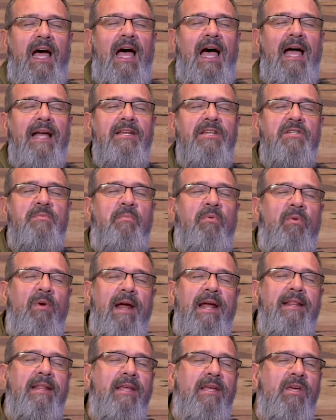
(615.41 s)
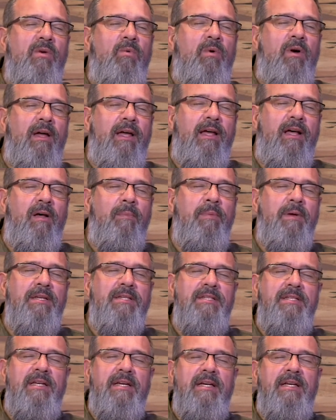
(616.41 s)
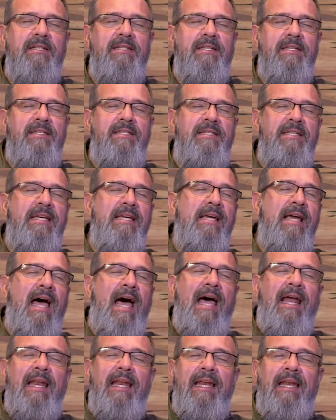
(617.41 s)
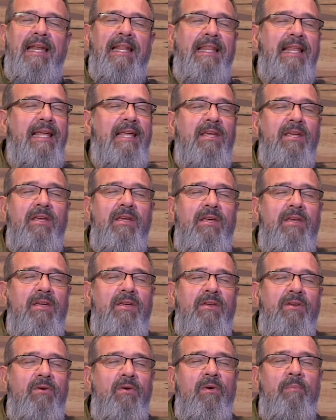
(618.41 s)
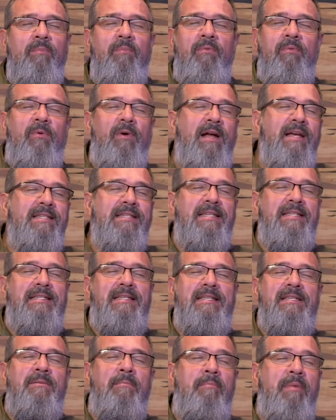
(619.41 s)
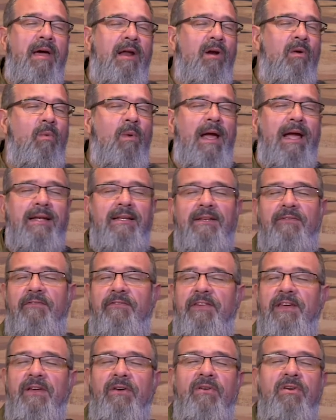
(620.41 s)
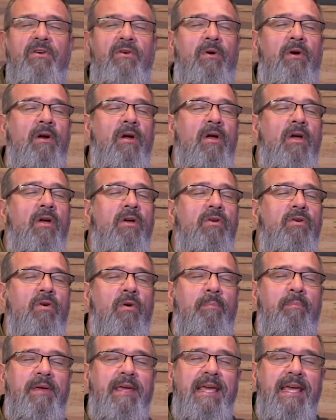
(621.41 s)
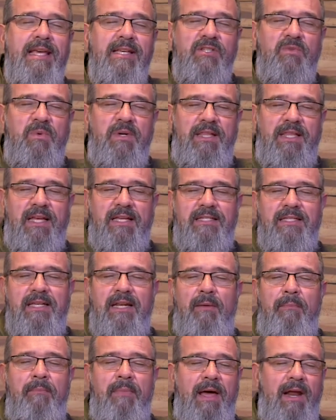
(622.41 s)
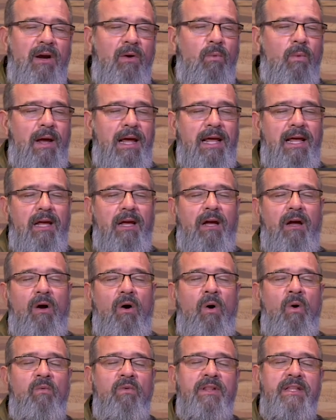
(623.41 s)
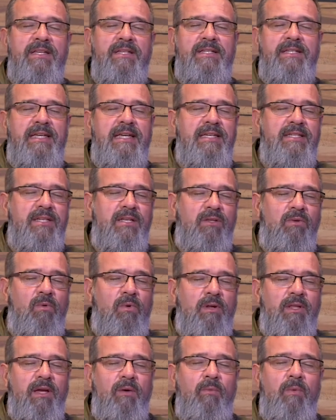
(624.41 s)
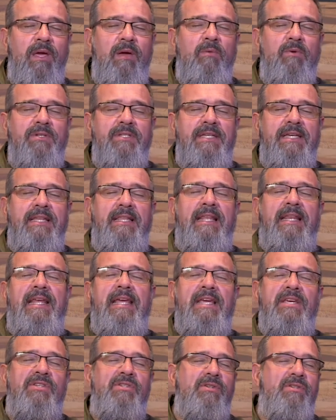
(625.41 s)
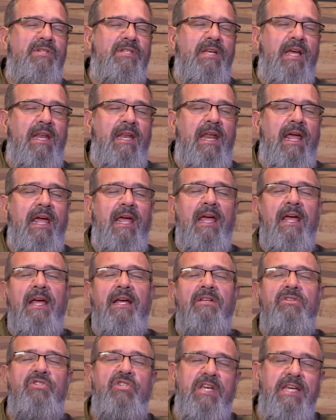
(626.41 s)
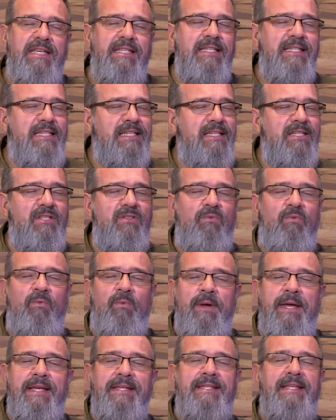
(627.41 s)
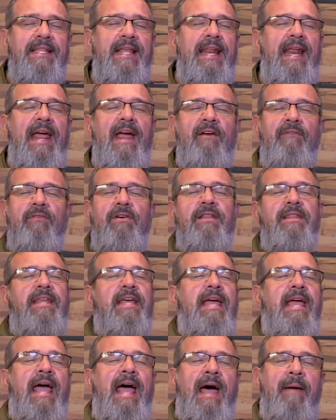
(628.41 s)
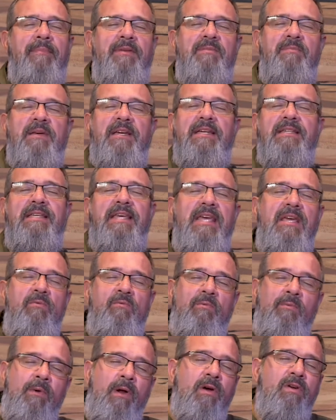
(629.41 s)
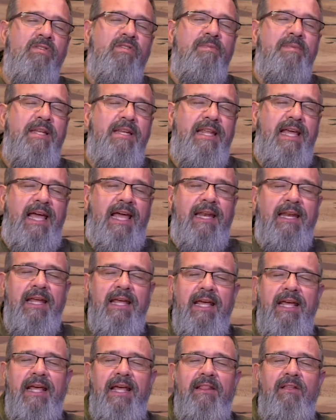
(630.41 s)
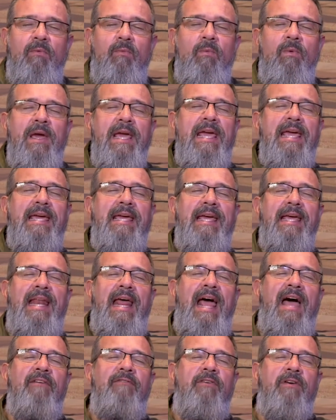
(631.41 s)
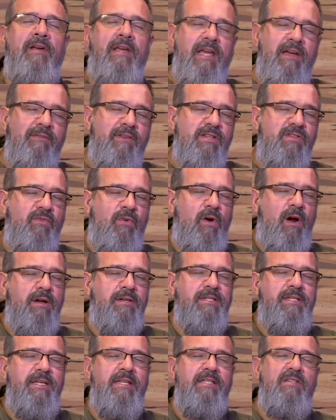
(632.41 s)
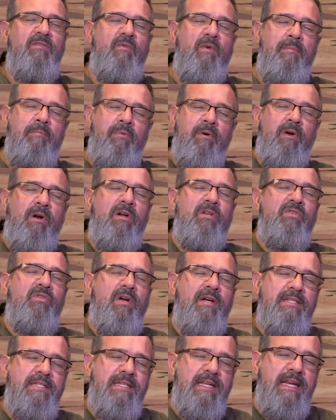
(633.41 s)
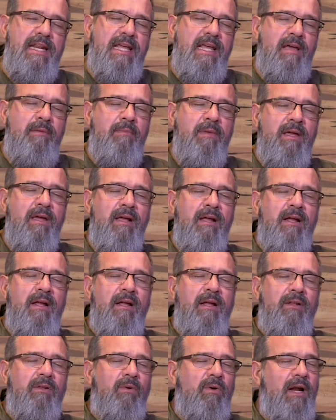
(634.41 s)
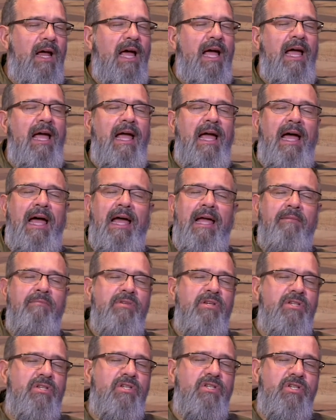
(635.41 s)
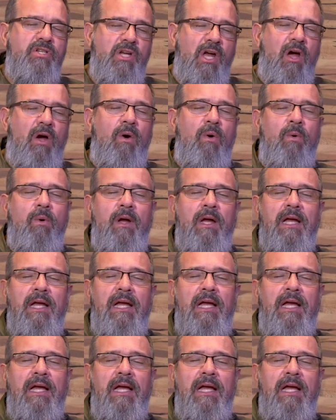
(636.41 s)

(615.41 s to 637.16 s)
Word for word: I just pray that you will help us to, to see God, that your presence in a better way, to feel your, your peace with us in a better way over this season, Lord, that we will see that Easter Sunday, Jesus is the reason that everything happens because he rose from the dead and that we can have forgiveness for our sins if we put our trust in him. Lord, I, I am just so,